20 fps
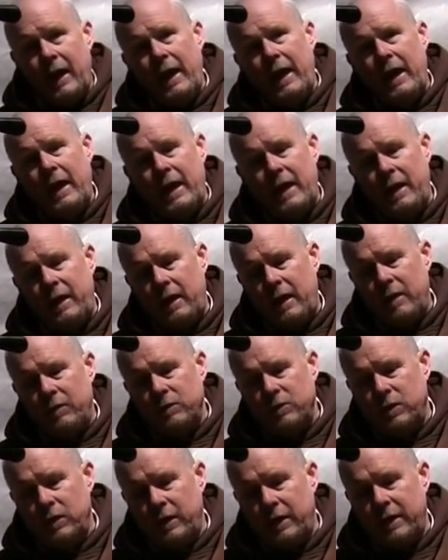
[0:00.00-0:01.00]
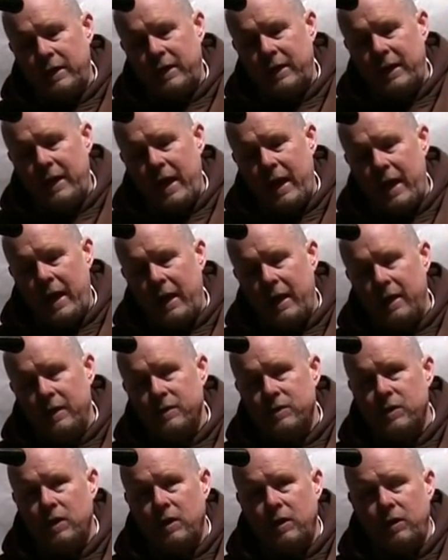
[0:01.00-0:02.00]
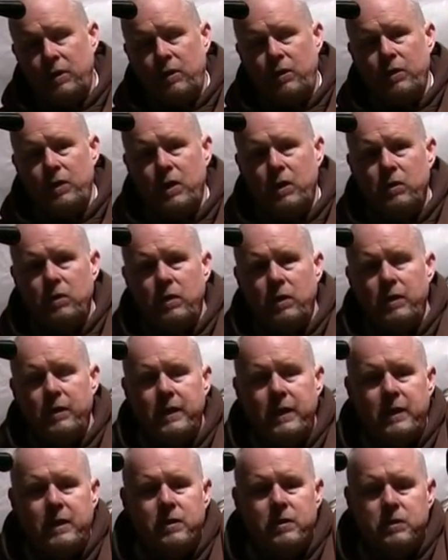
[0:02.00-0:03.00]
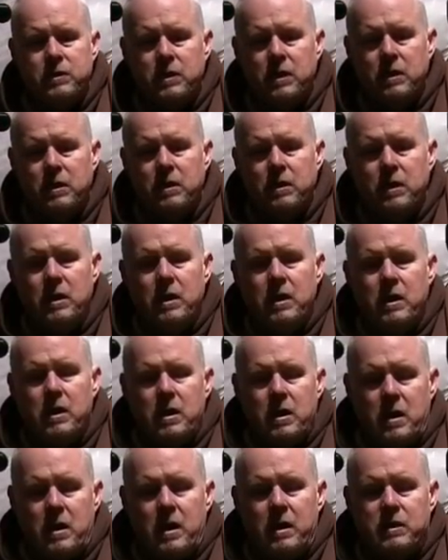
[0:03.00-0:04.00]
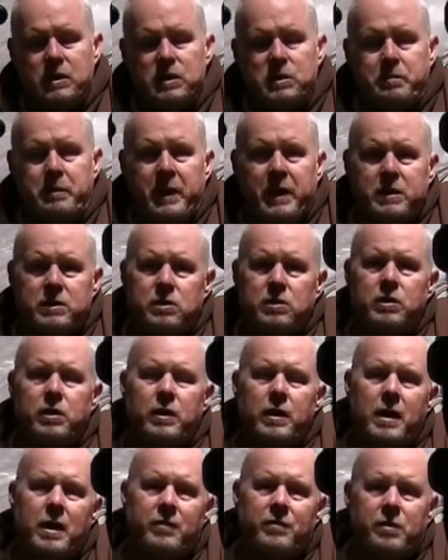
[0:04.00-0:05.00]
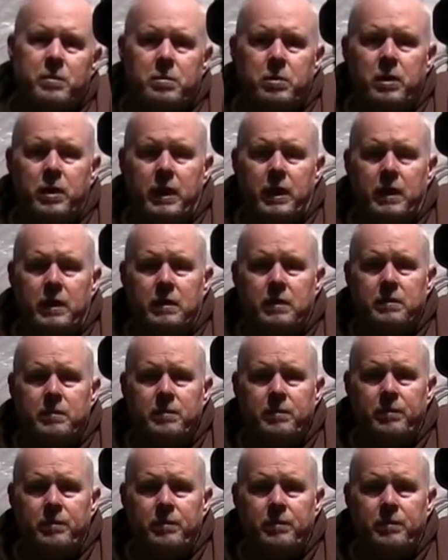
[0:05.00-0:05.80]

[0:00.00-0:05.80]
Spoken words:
And I was looking today and saw a little note that there's a spacer you have to put in.